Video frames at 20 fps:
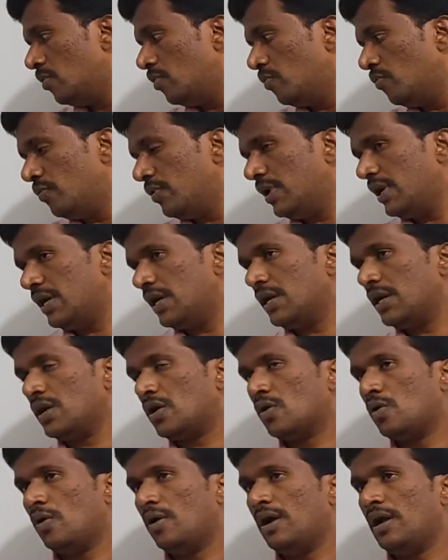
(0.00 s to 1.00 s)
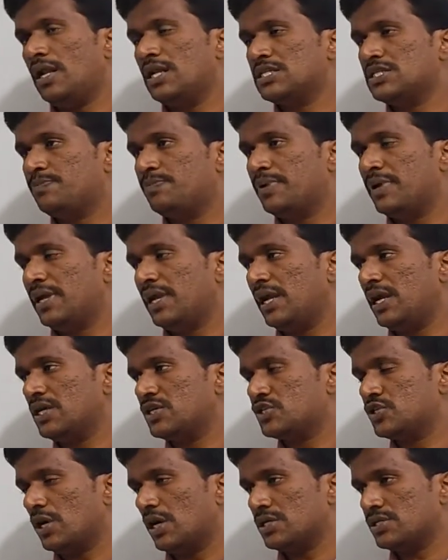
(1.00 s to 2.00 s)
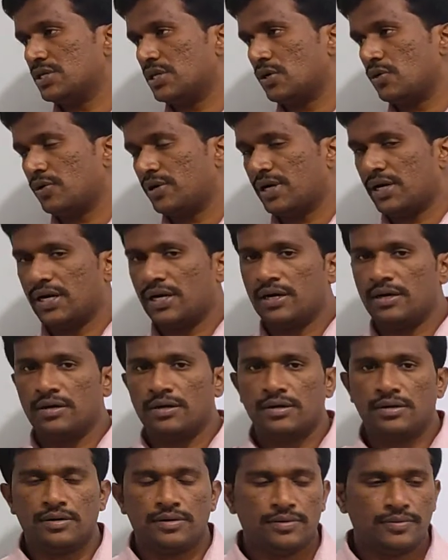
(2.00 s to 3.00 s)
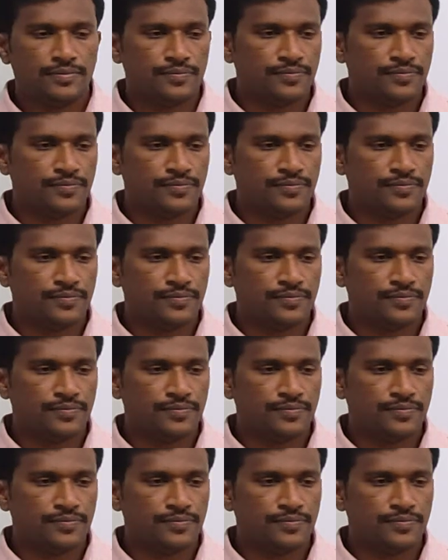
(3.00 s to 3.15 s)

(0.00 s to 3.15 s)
where coils being short circuited.